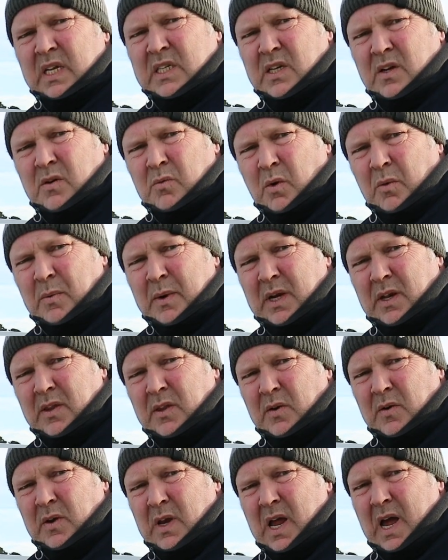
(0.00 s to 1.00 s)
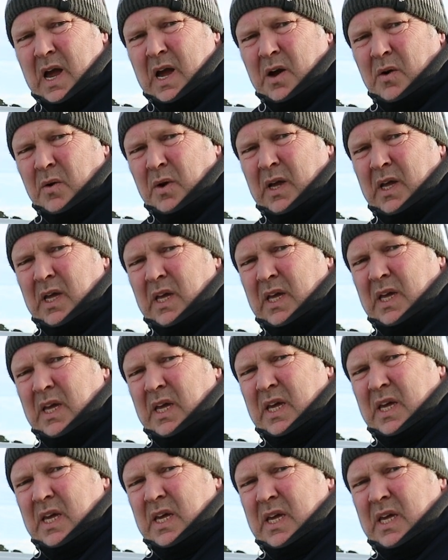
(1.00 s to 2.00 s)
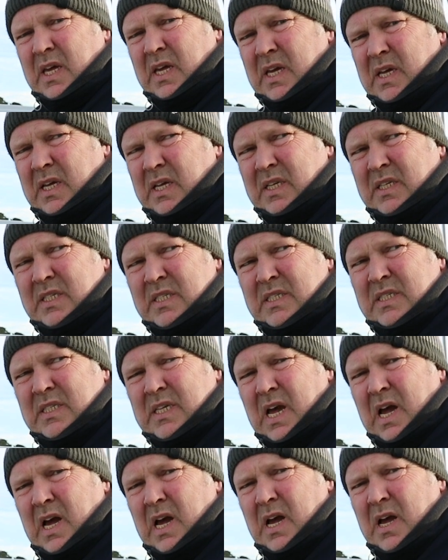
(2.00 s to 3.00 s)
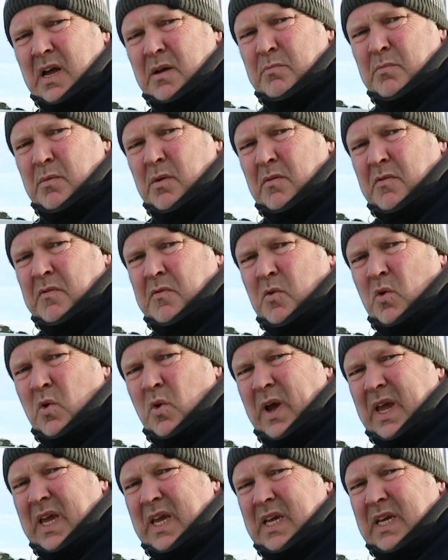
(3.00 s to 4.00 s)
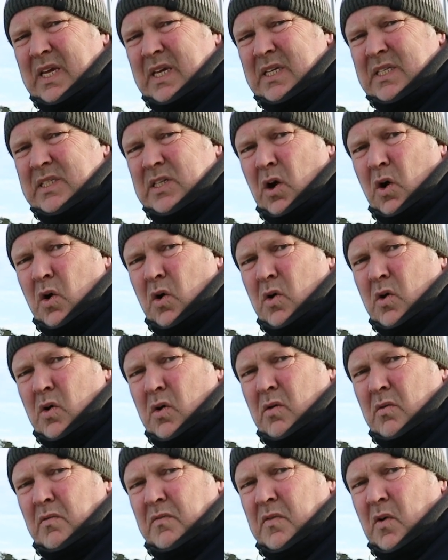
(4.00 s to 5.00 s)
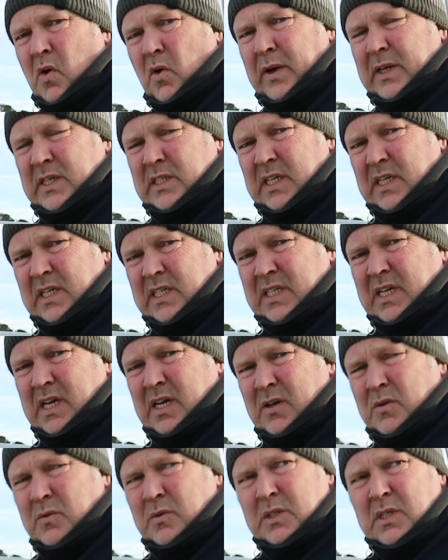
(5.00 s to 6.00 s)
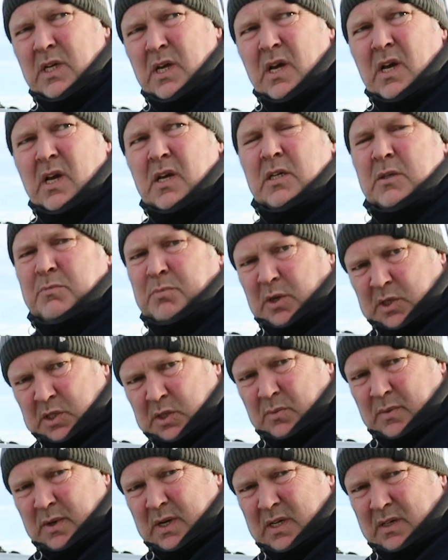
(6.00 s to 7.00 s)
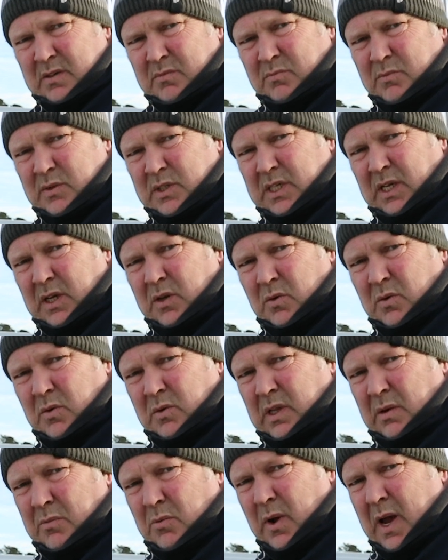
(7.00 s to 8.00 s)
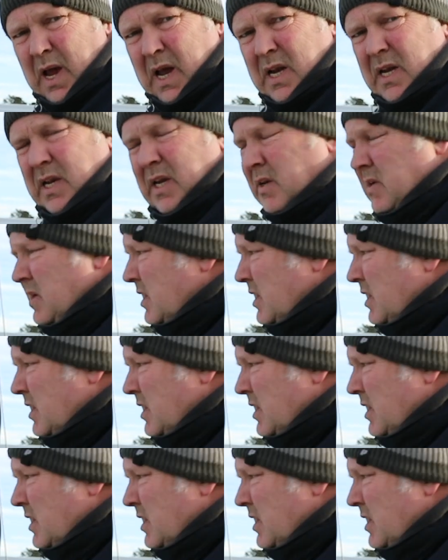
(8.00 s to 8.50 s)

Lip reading: so what we're going to do now is, for ease of hoisting sails, especially when single or double-handed,